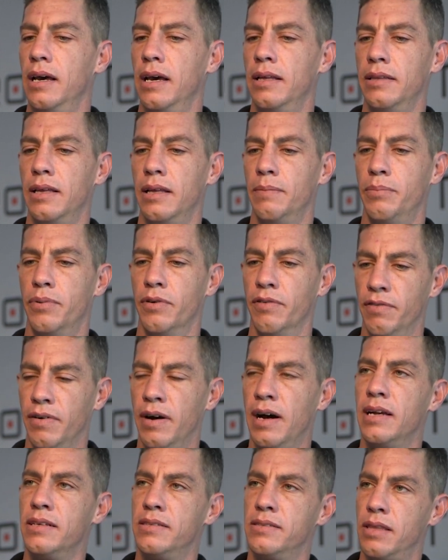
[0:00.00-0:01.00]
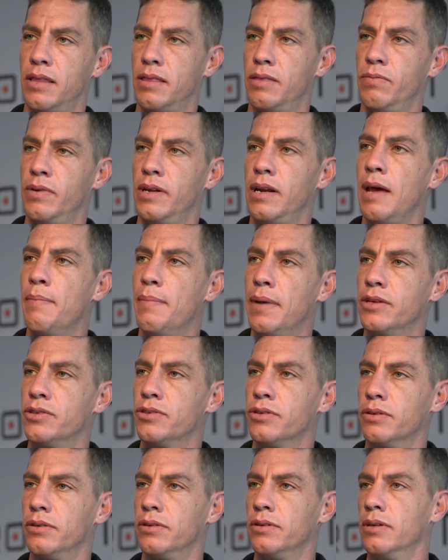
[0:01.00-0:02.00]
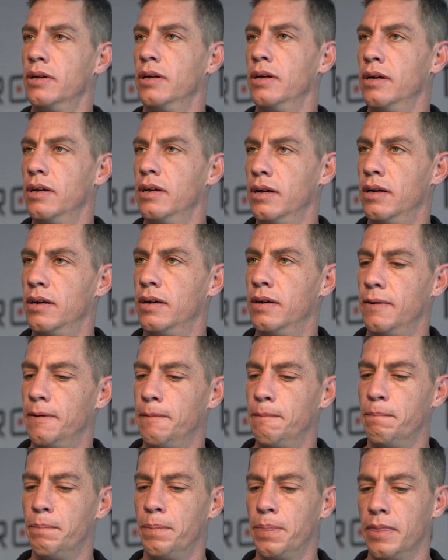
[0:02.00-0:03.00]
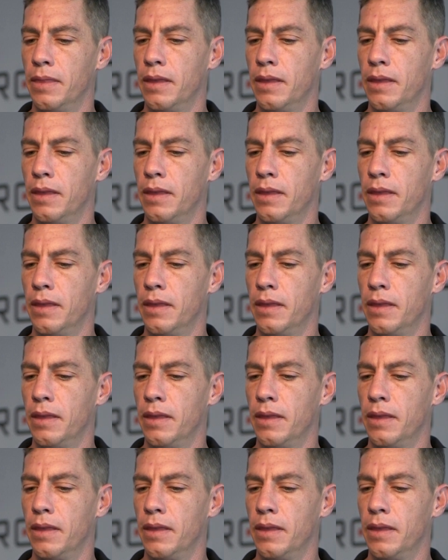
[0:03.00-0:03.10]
and that provides the three-dimensional um,